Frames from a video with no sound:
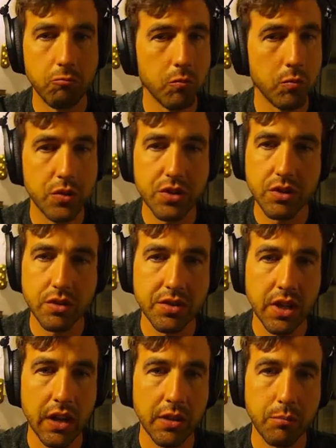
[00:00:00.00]
Still
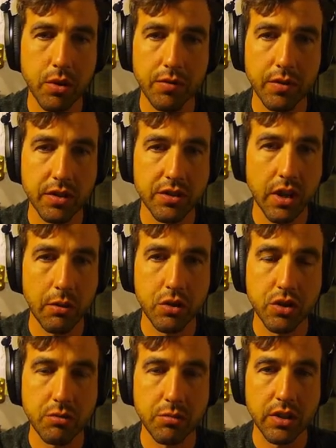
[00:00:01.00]
silent, perfect, is how we
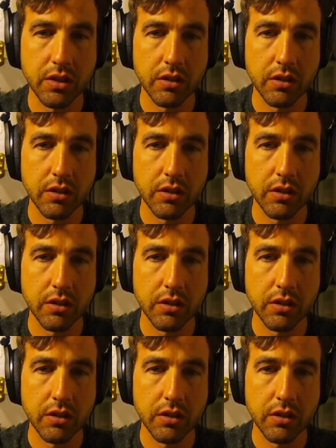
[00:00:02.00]
should be.